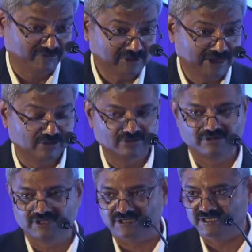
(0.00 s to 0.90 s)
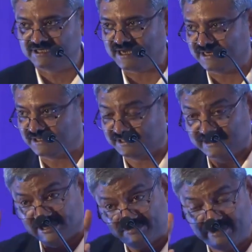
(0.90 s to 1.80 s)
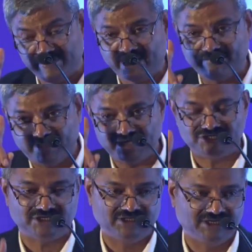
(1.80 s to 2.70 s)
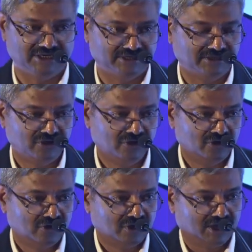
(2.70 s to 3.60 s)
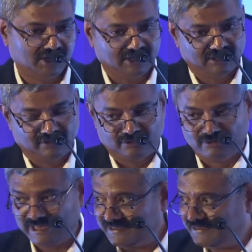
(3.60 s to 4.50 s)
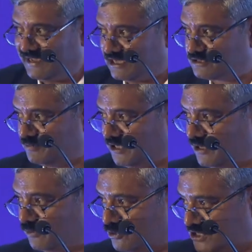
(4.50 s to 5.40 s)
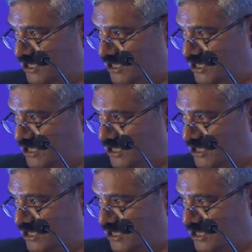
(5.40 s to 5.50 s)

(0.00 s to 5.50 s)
I go to the third category, let me make mention here. You ran the Asmita project